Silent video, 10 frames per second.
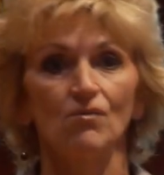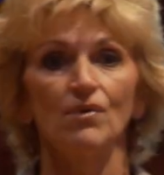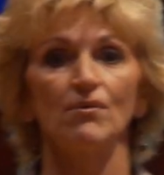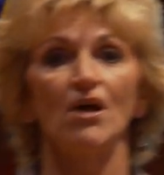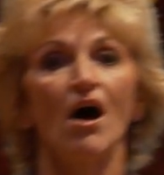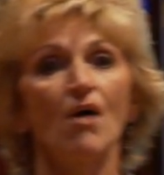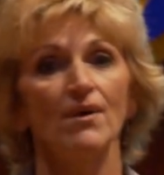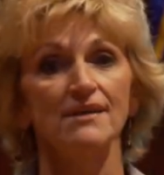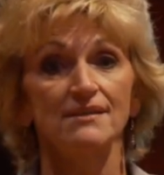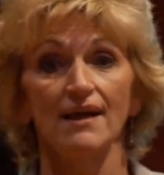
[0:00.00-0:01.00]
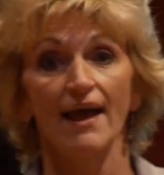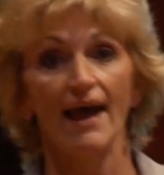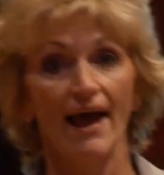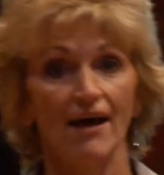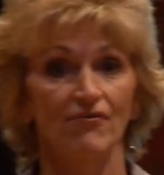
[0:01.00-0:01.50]
we will always
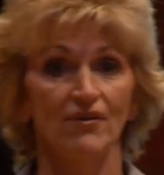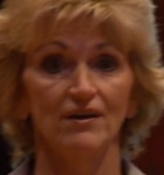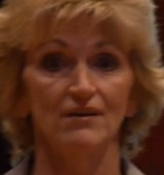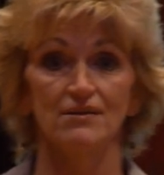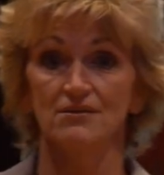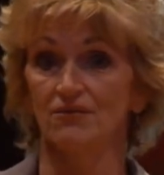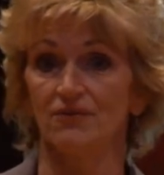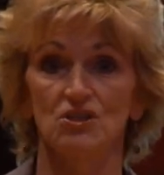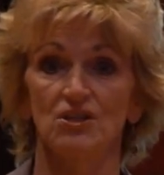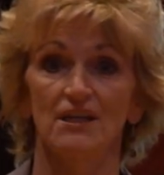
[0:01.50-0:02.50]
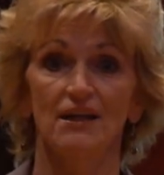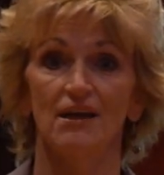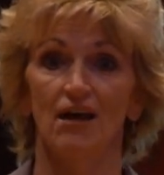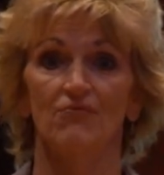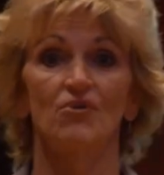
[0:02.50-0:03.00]
have sufficient
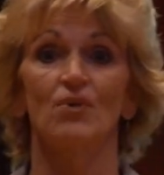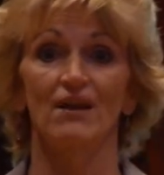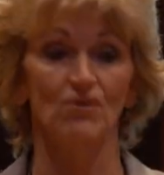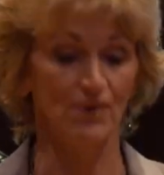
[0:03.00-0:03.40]
income for whatever